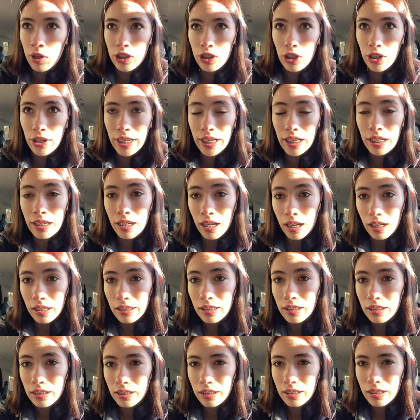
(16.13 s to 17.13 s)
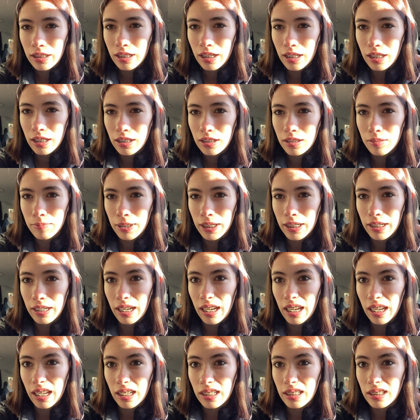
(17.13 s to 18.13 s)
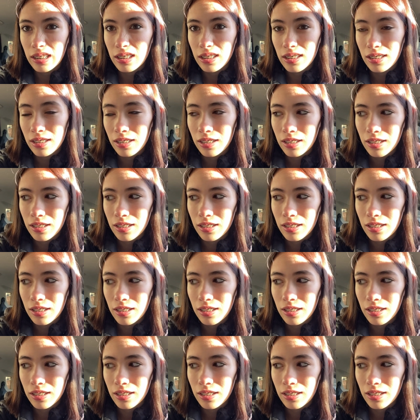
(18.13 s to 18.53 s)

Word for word: it's only at 9.30 and I think it's about 8,